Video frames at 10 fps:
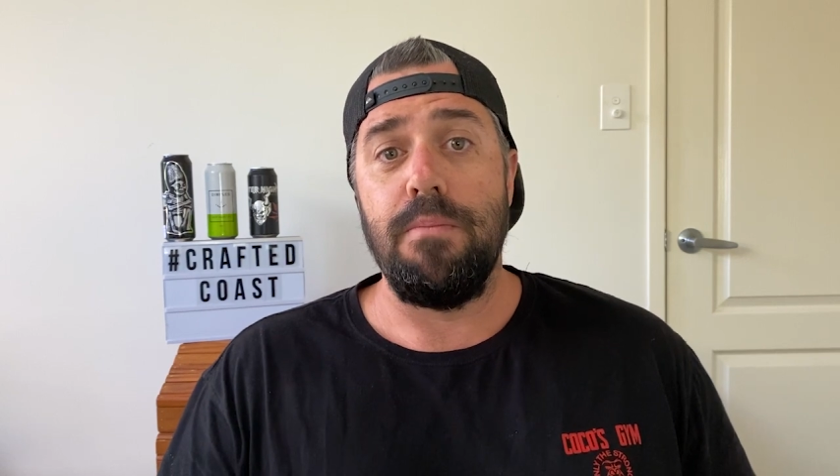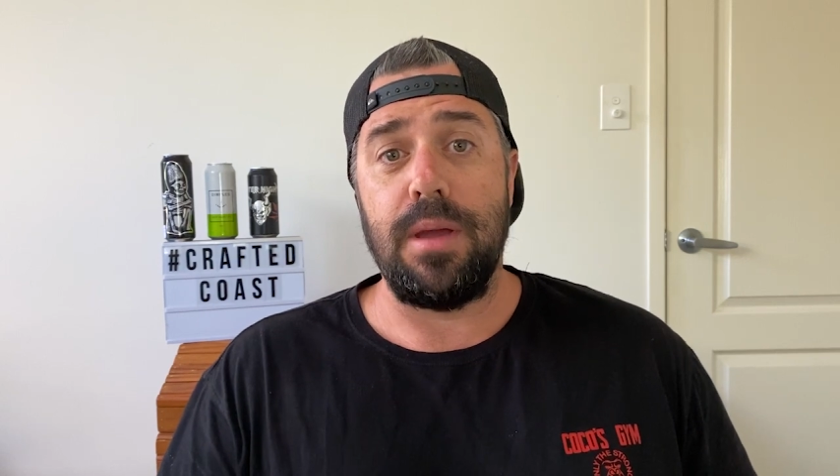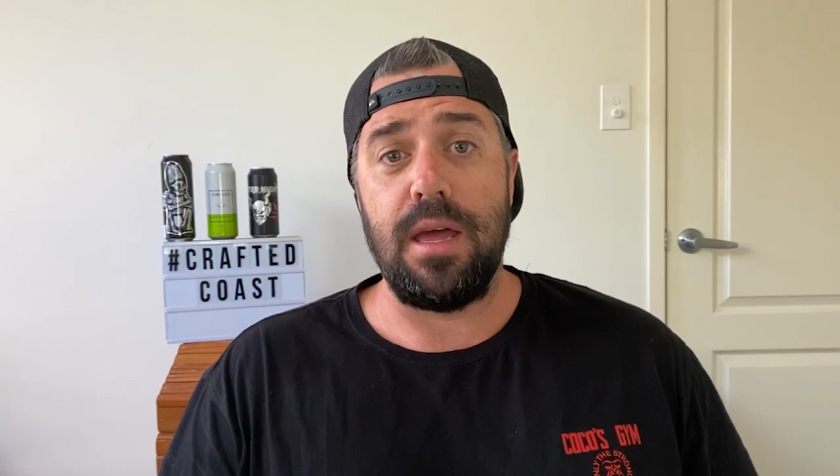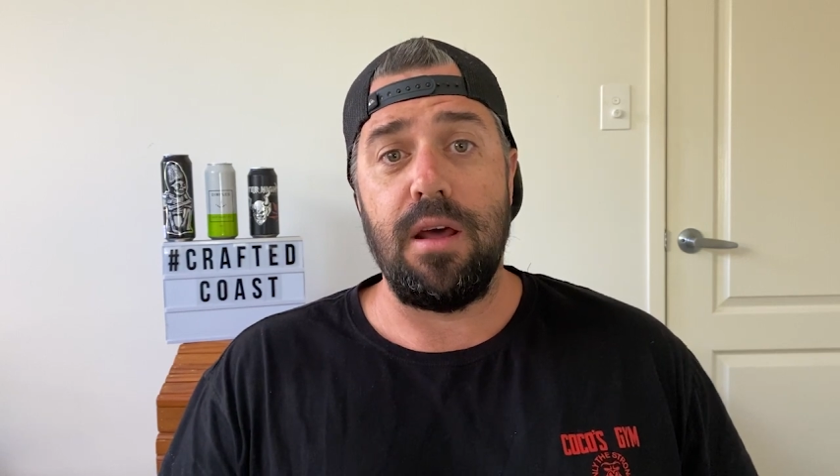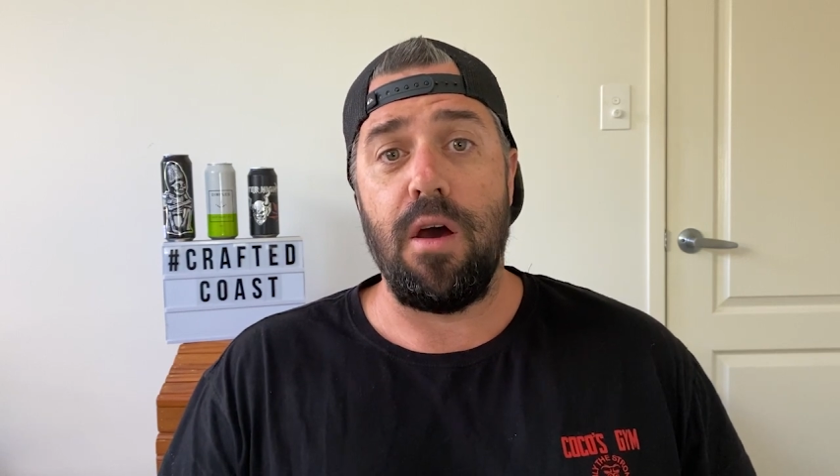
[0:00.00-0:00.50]

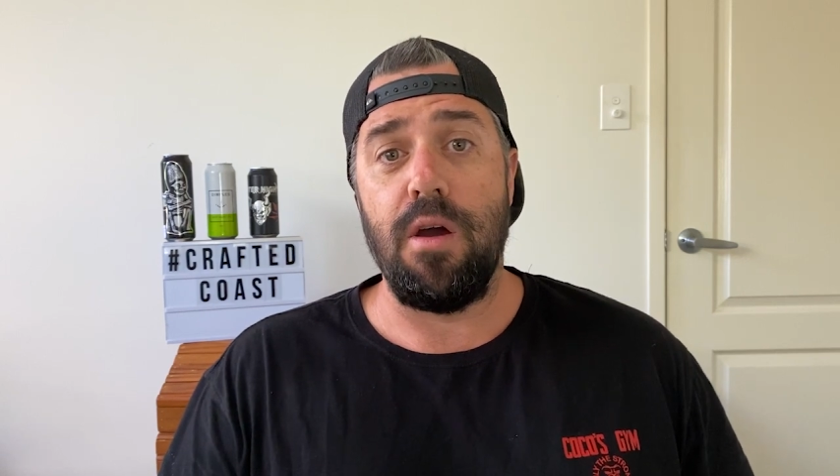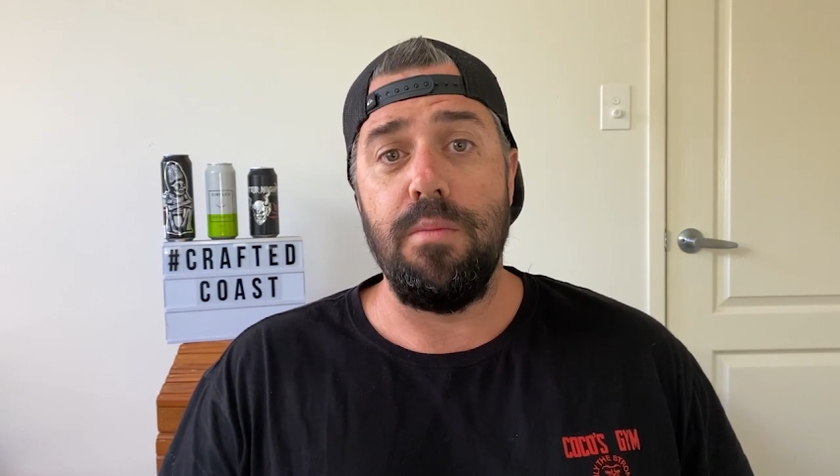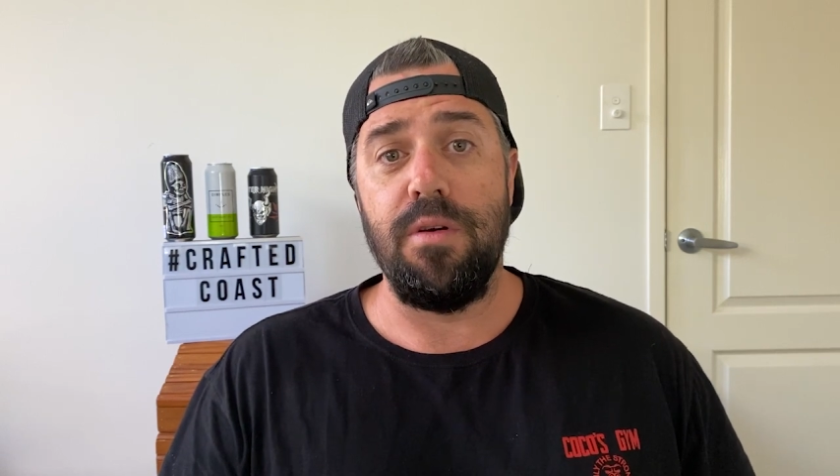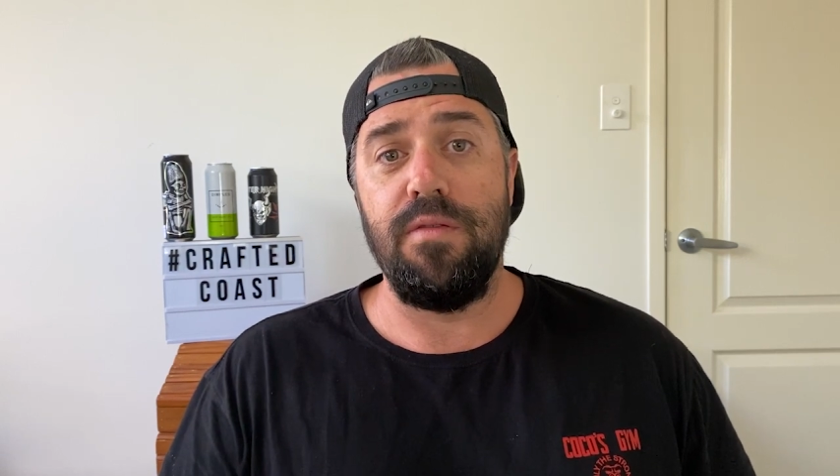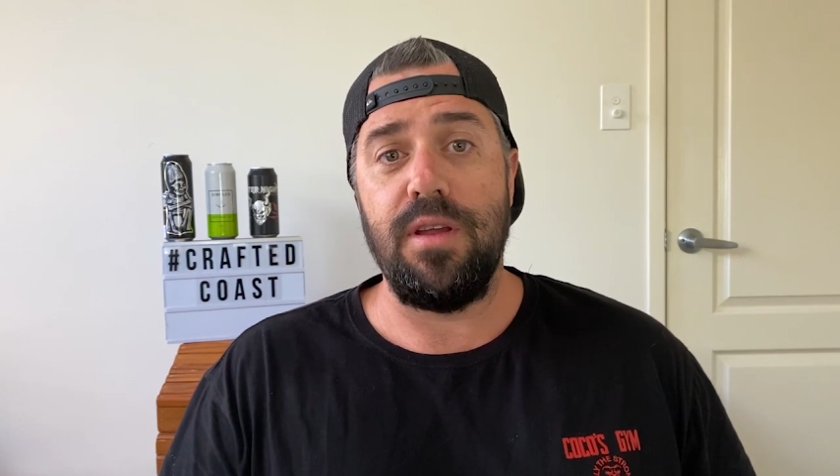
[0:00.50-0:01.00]
beginner
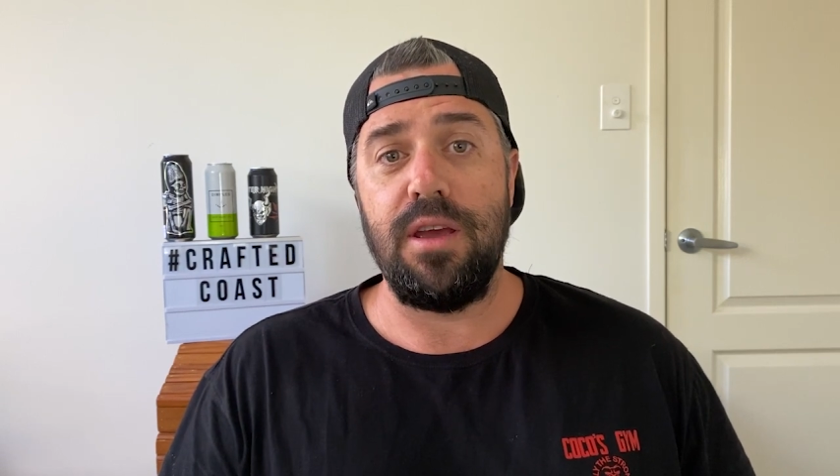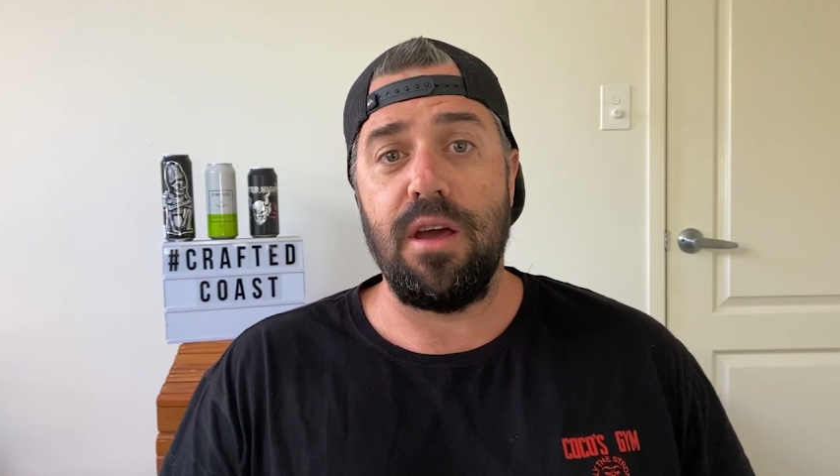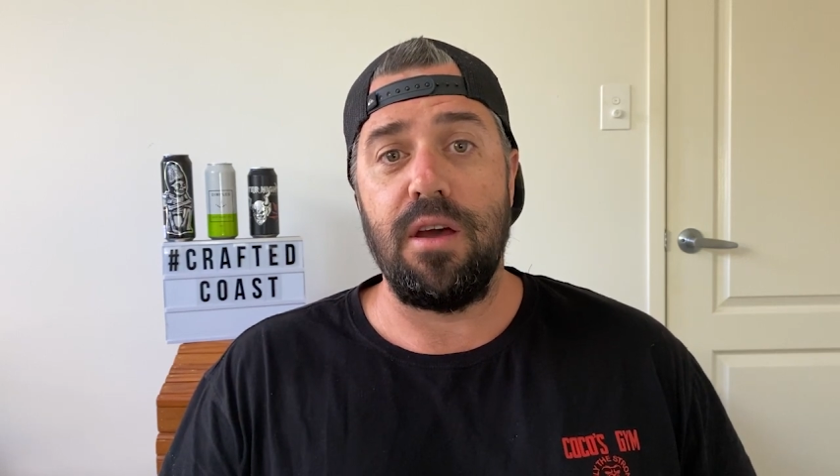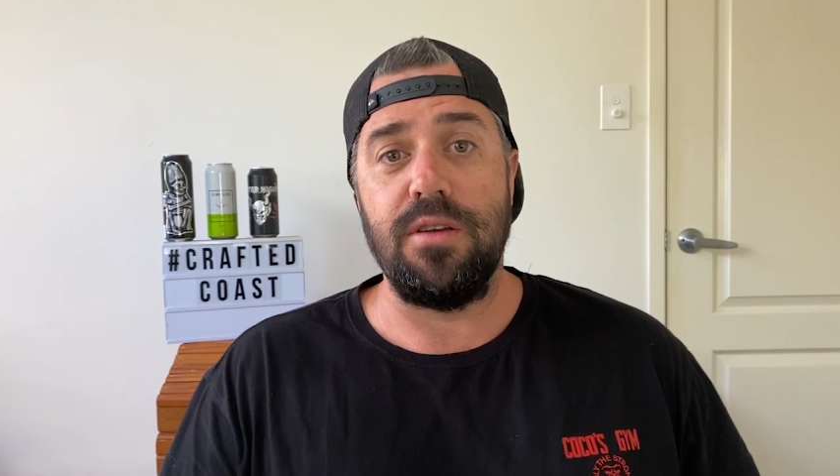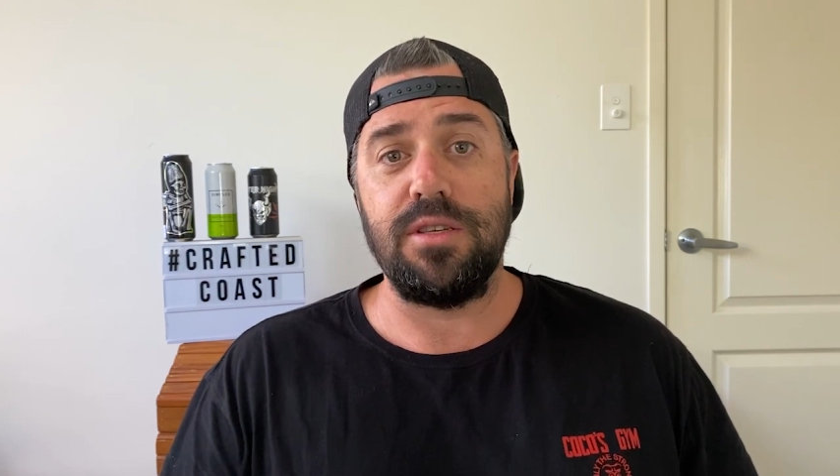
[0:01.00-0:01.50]
homebrew
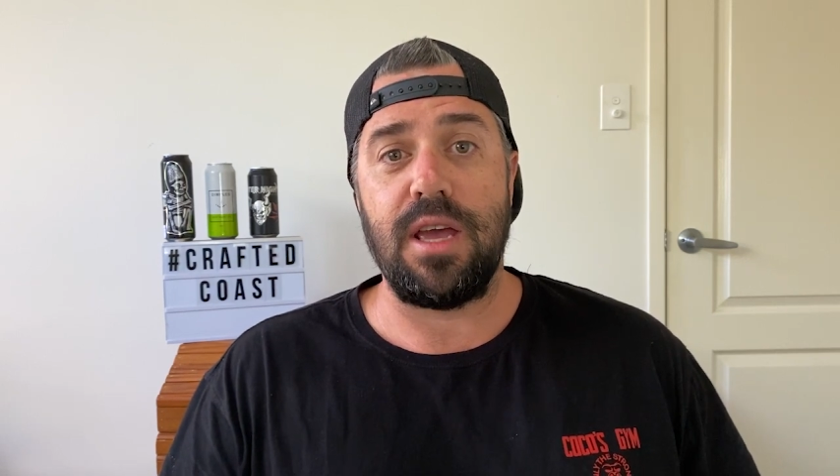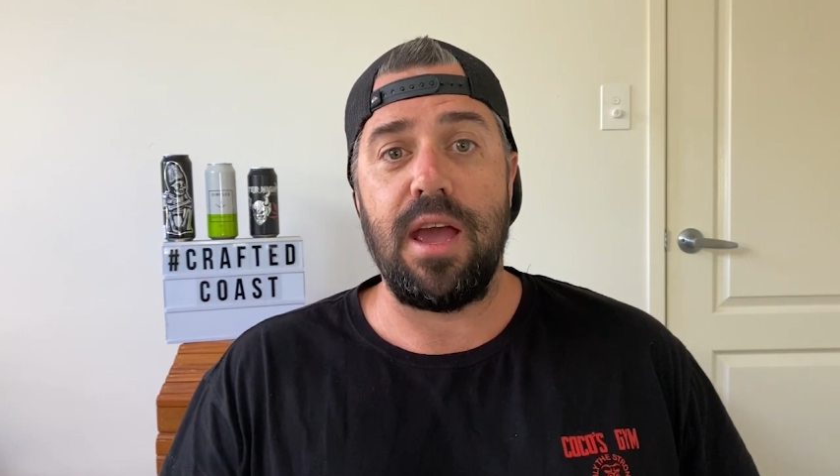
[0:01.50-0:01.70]
videos,